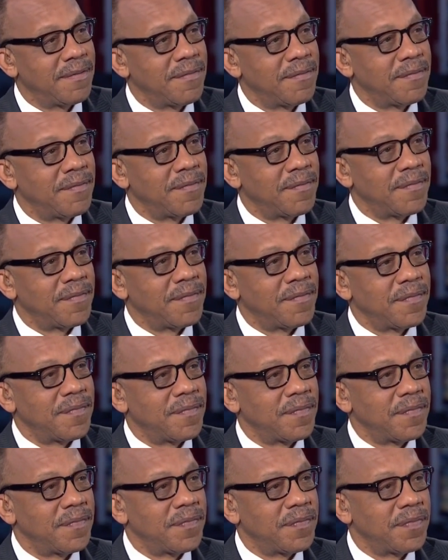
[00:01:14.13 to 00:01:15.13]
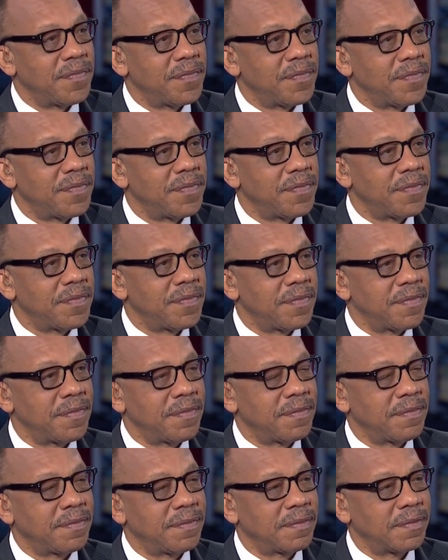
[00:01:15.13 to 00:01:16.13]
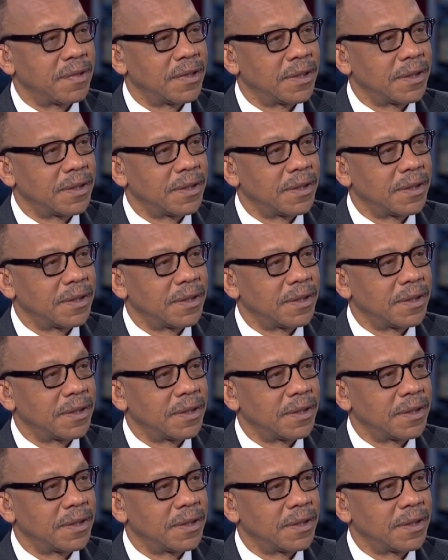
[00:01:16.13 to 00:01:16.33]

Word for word: past few days, meeting with real Americans mm -hmm.